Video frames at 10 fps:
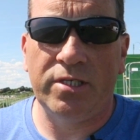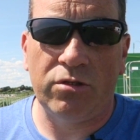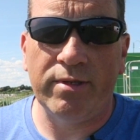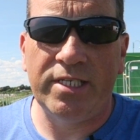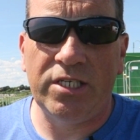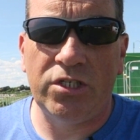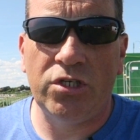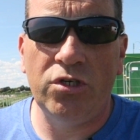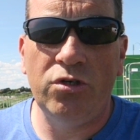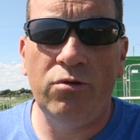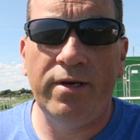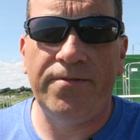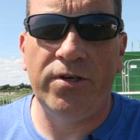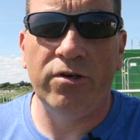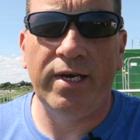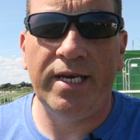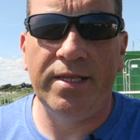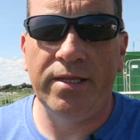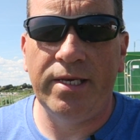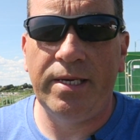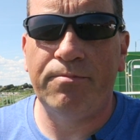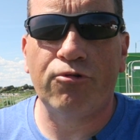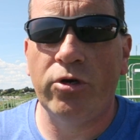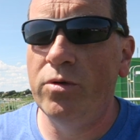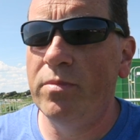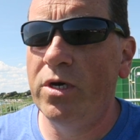to 22 if you're in the pro